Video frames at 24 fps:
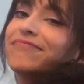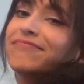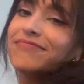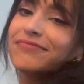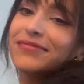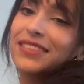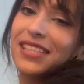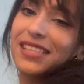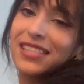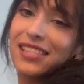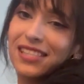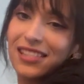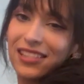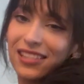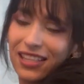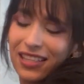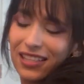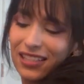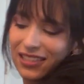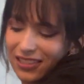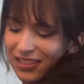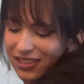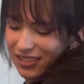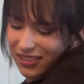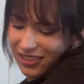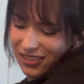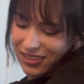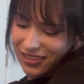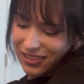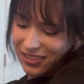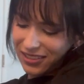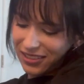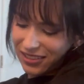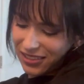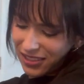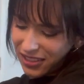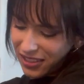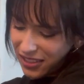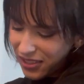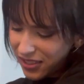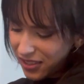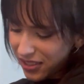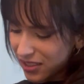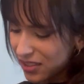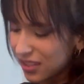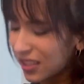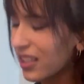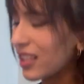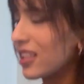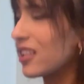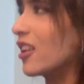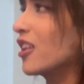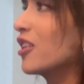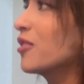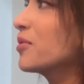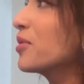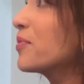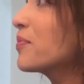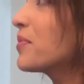This is like an armor